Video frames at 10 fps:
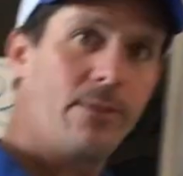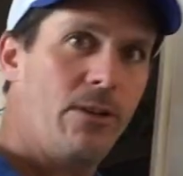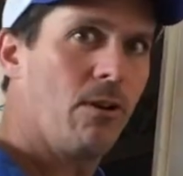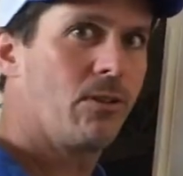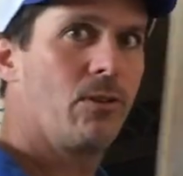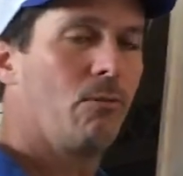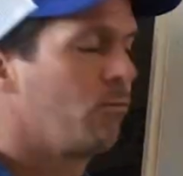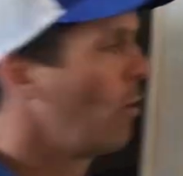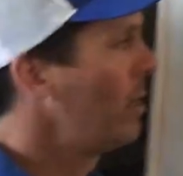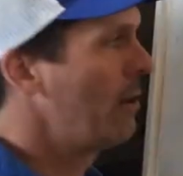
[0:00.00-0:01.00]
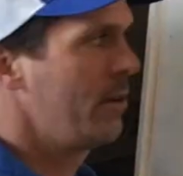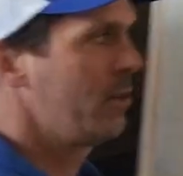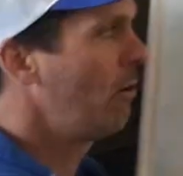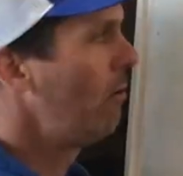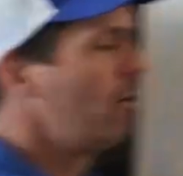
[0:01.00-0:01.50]
he also wrote out
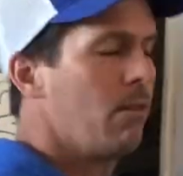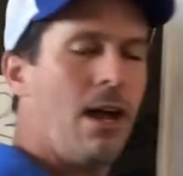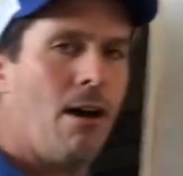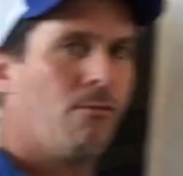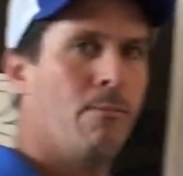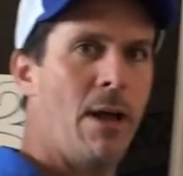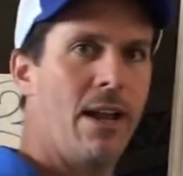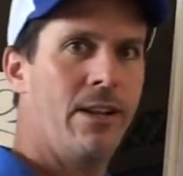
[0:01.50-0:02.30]
his whole alphabet.